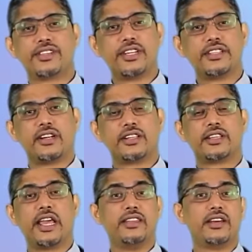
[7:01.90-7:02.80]

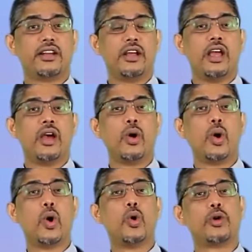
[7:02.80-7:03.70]
results, either
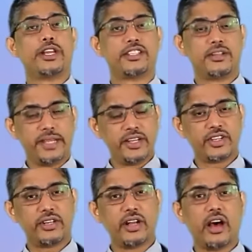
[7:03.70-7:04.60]

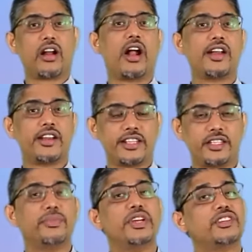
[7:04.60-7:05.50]
overestimation or
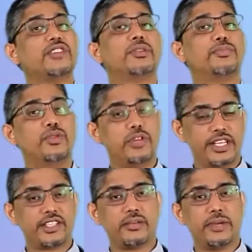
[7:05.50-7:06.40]
underestimation of the pooled
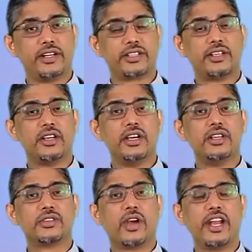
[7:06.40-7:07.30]
estimates.
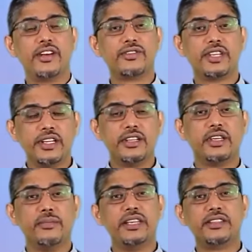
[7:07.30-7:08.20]
So
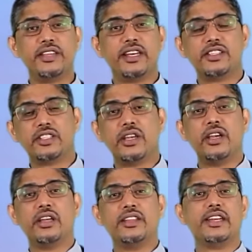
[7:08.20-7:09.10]
heterogeneity means there is
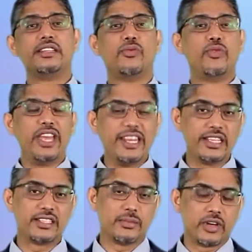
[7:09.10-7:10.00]
a
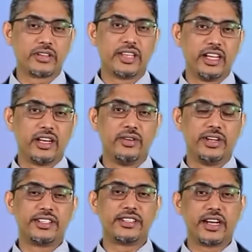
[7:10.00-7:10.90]
variance among the
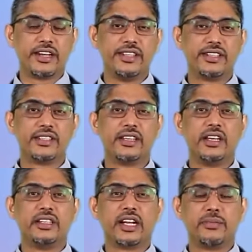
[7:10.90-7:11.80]
included studies.
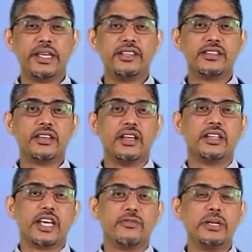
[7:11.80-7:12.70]
That means
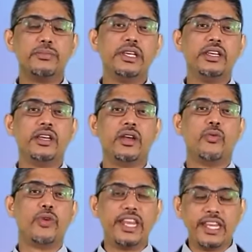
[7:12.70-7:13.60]
there will be
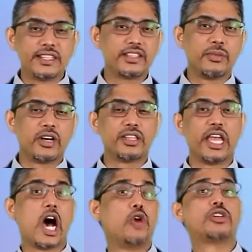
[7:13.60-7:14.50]
variance among the
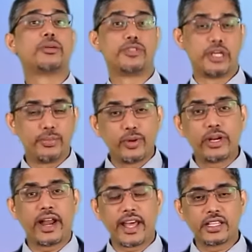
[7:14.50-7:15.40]
outcomes
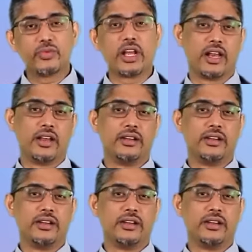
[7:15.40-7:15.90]
reported as well.